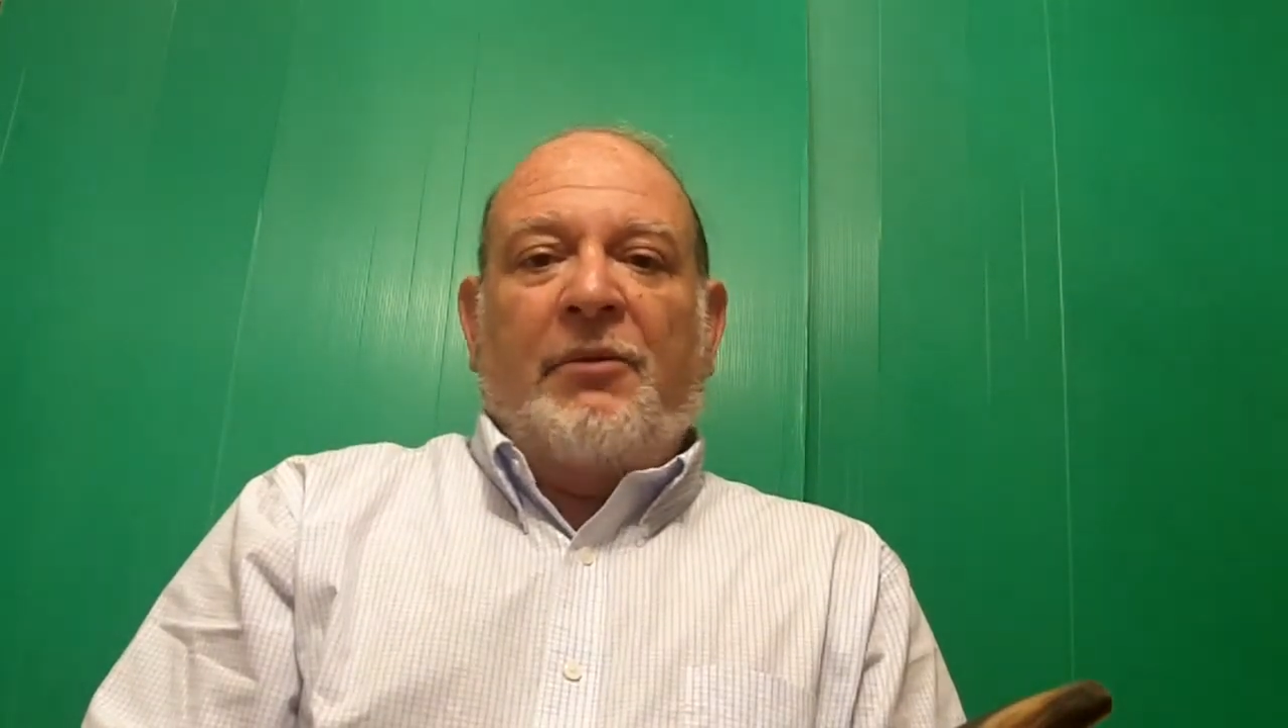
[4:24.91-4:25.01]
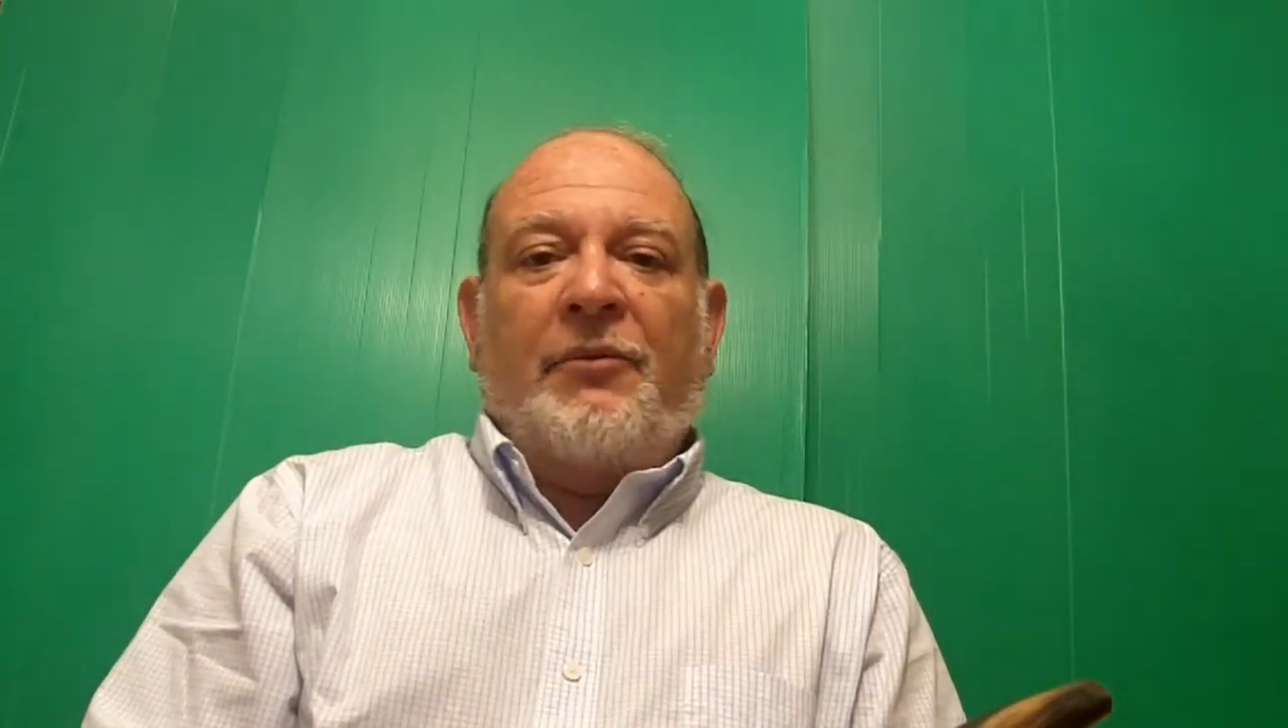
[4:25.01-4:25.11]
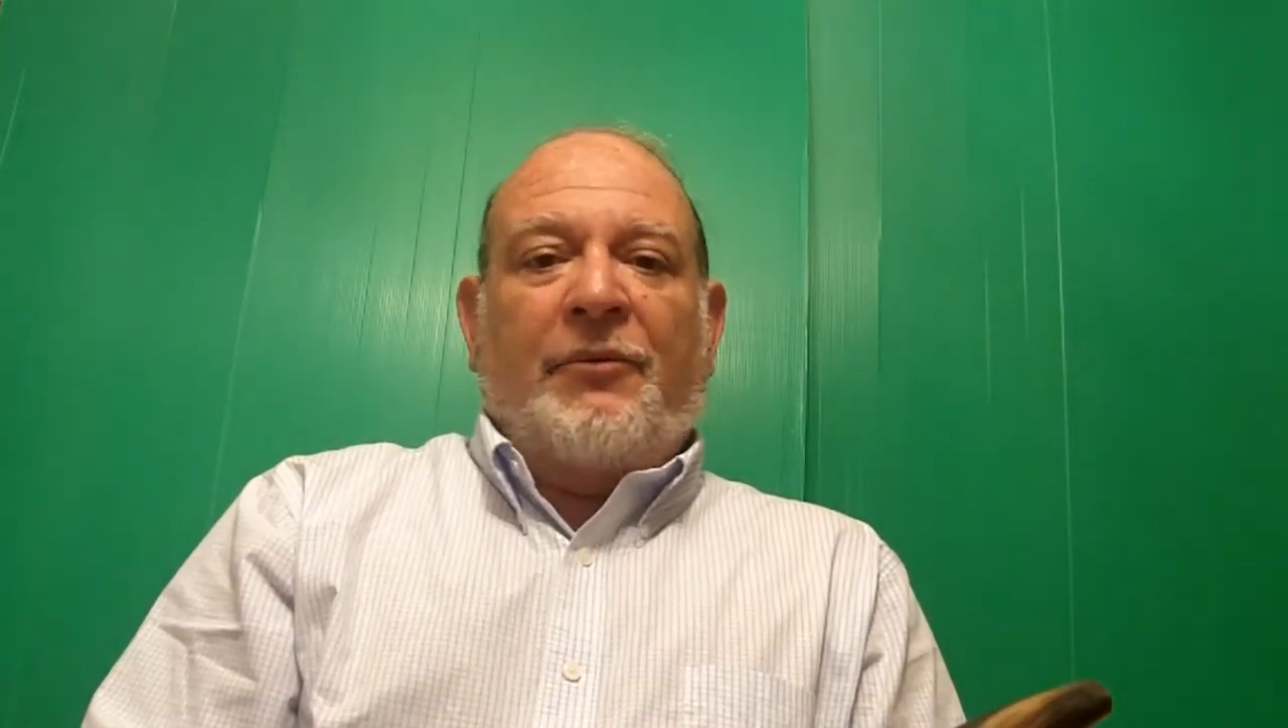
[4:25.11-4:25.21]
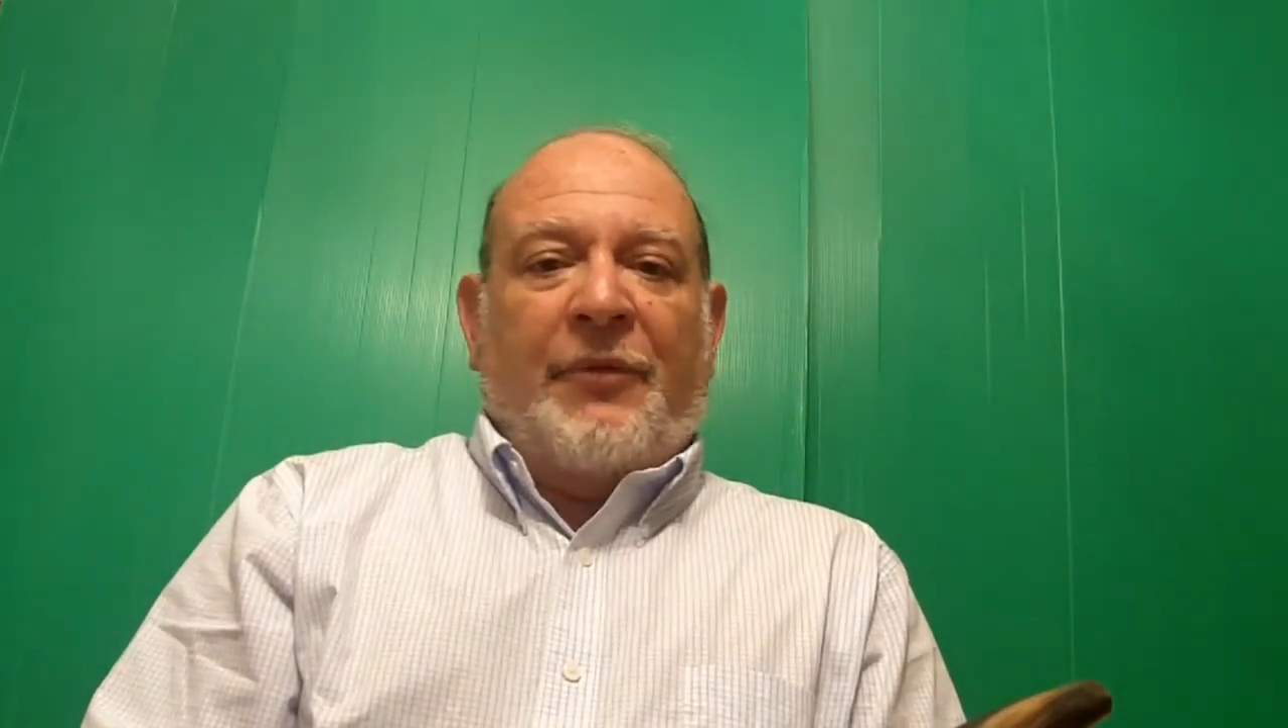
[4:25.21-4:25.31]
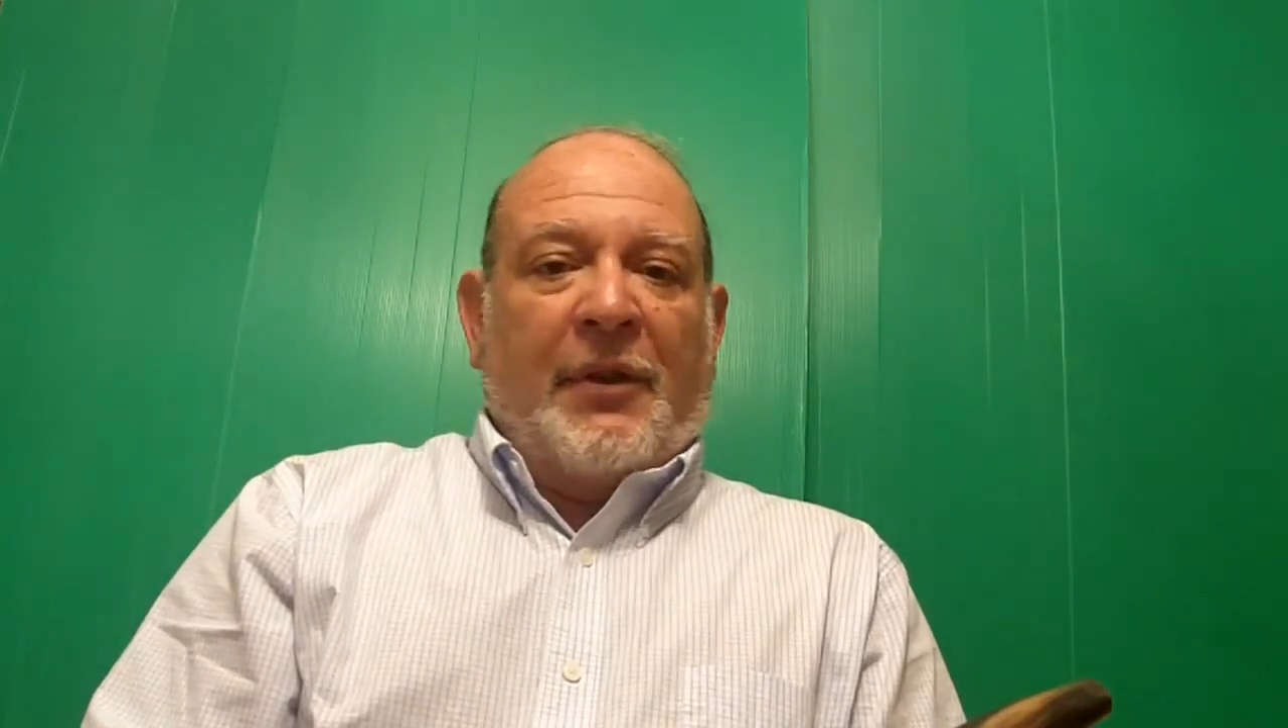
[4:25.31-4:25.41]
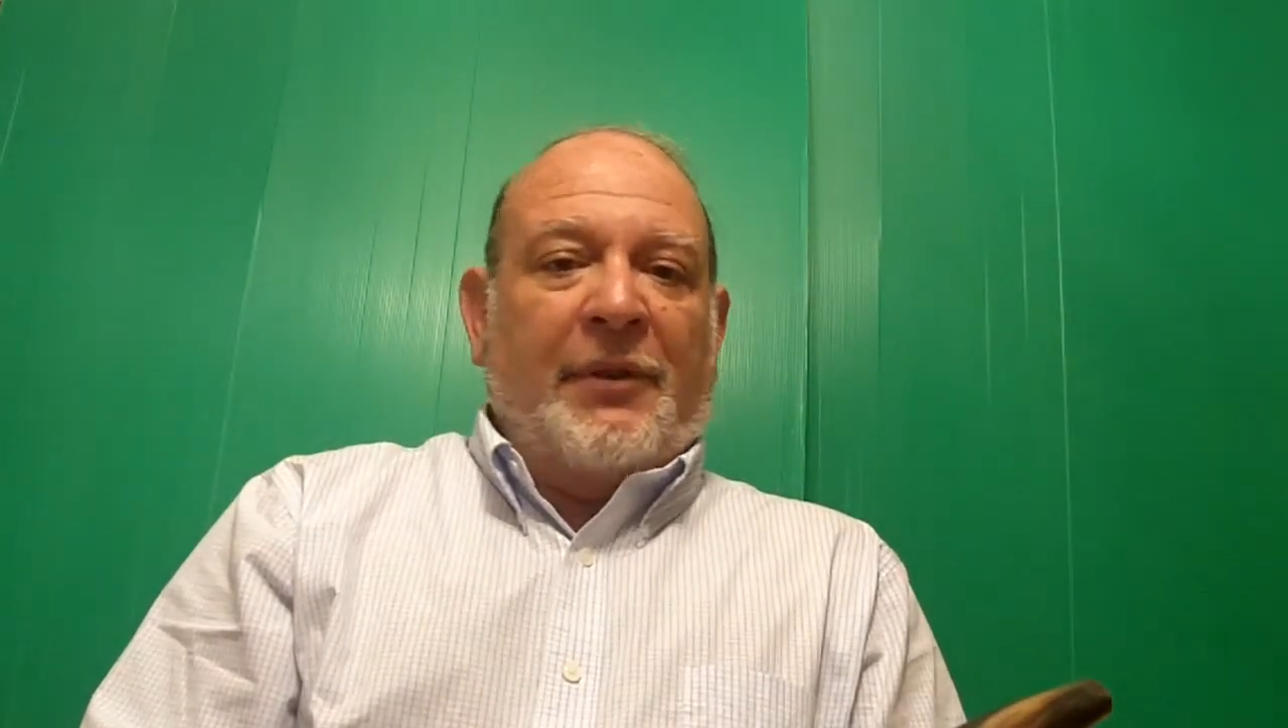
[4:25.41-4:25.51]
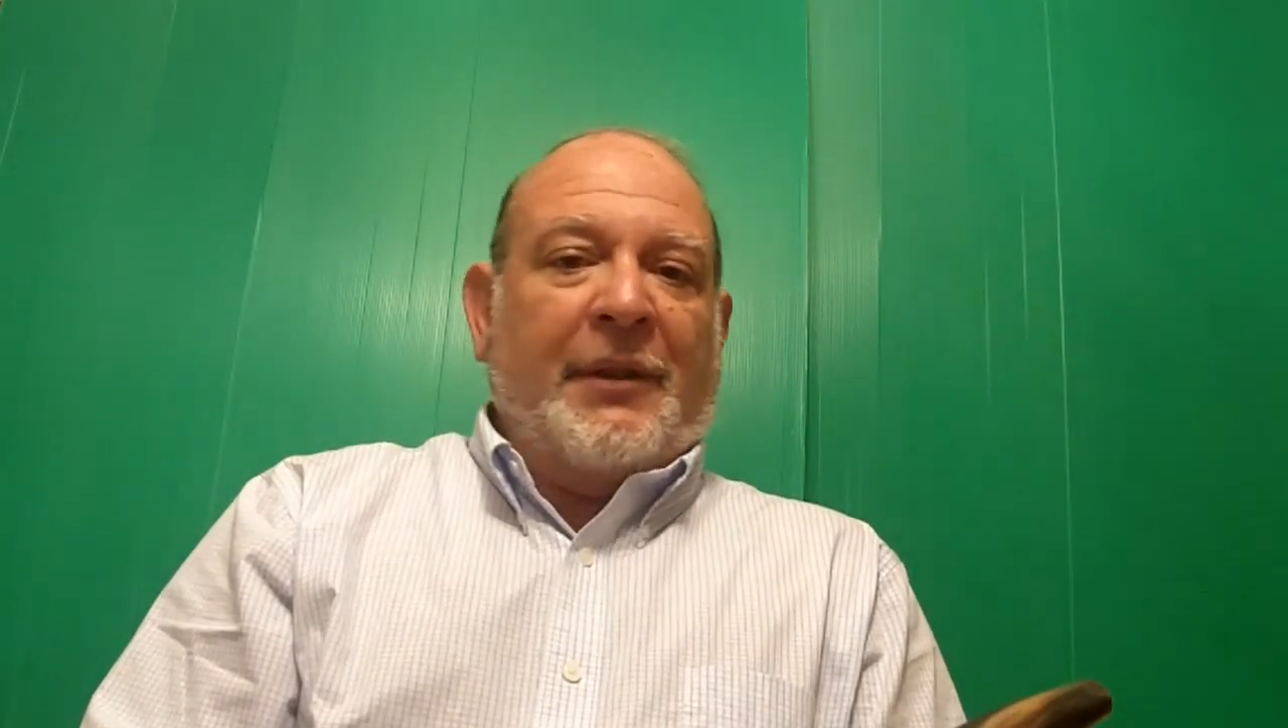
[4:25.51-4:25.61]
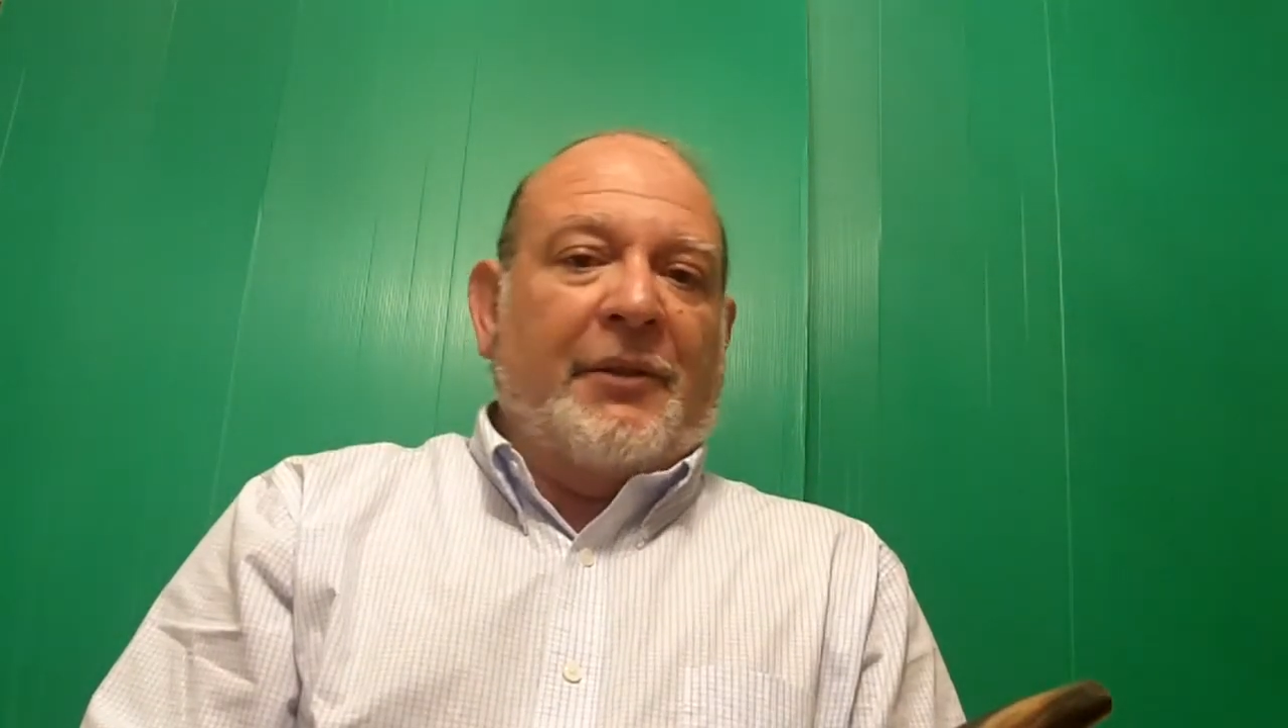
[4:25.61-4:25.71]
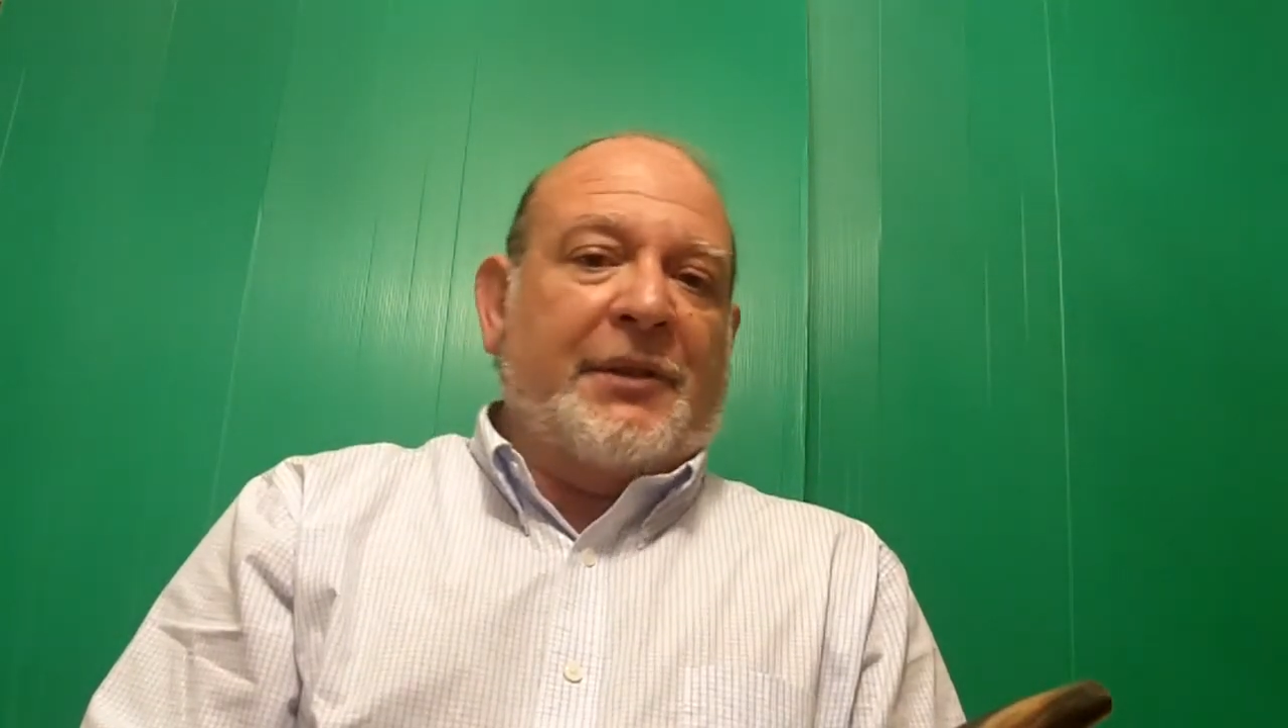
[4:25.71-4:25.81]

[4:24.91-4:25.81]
who feel that